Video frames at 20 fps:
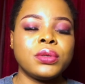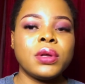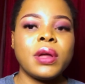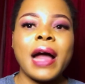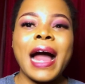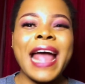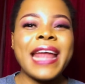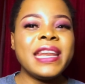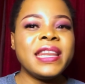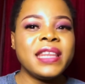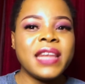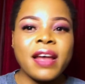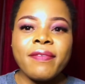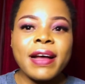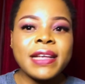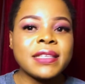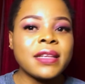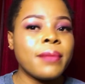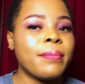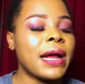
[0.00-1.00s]
I never
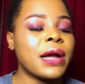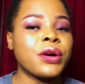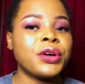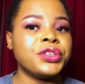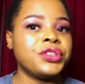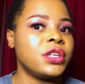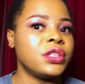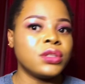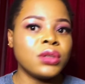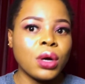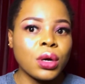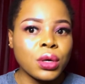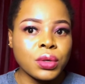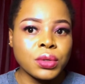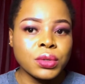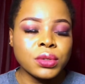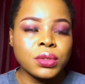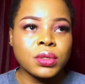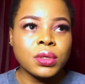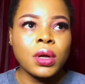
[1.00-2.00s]
said my country is not
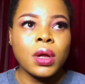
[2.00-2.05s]
good.